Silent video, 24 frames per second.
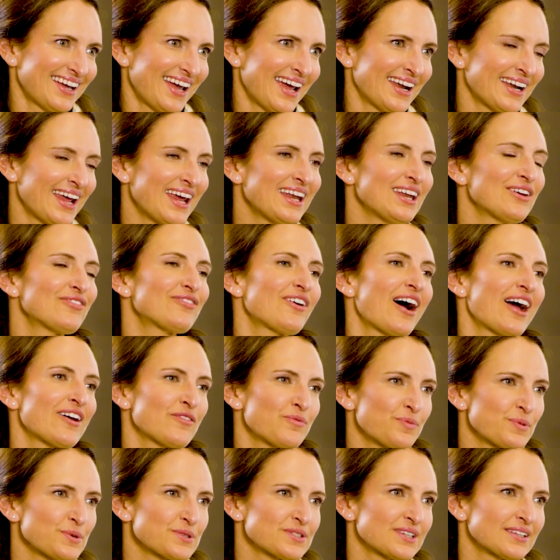And
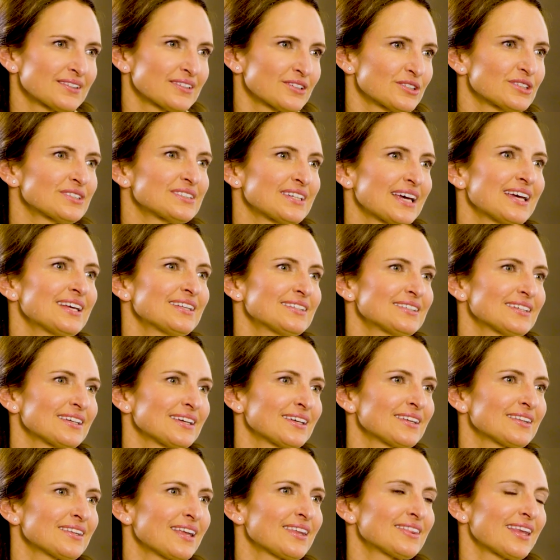85% are
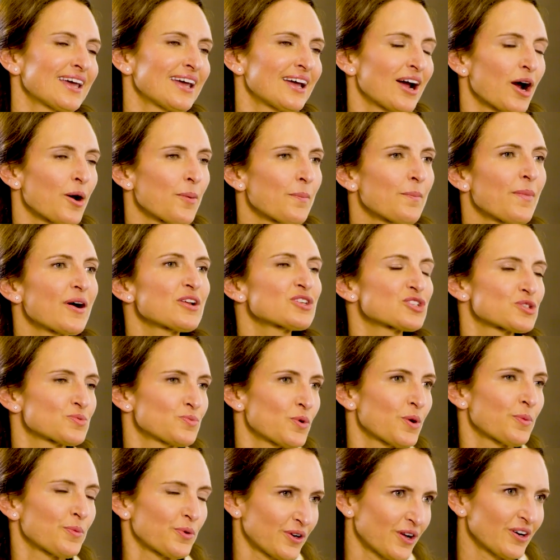stating that they are much
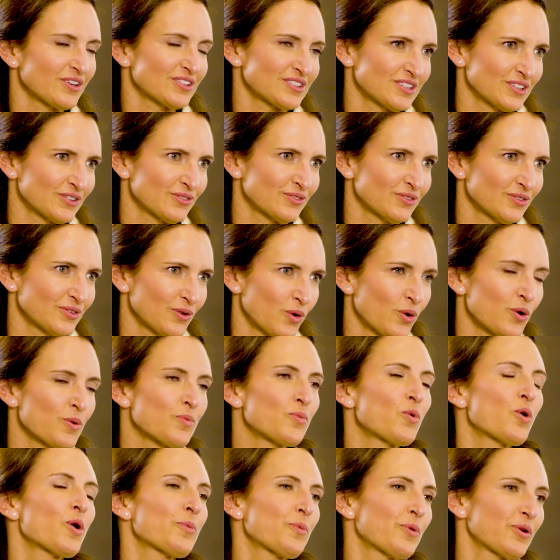more productive or
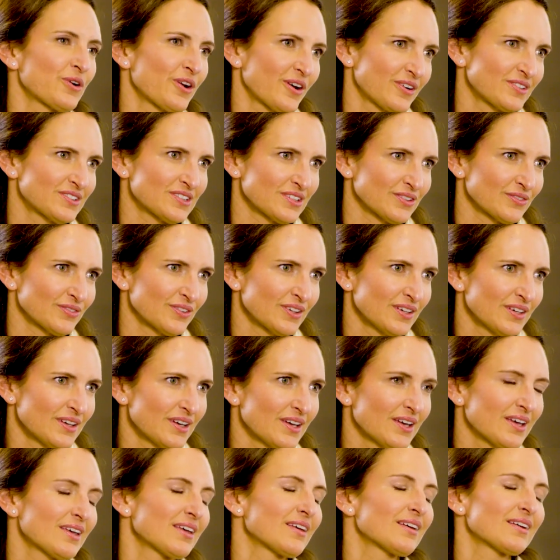more productive
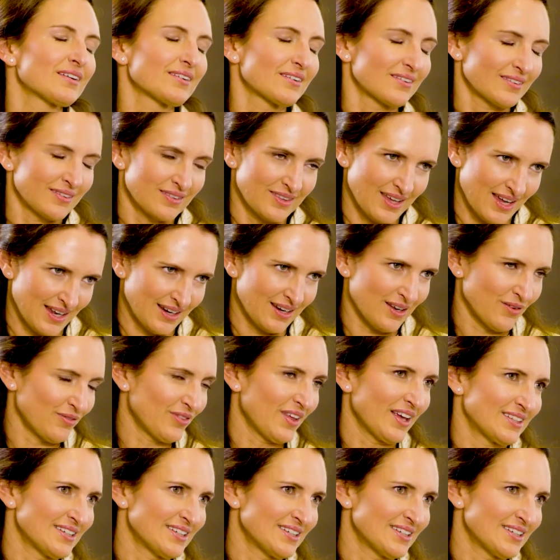than if they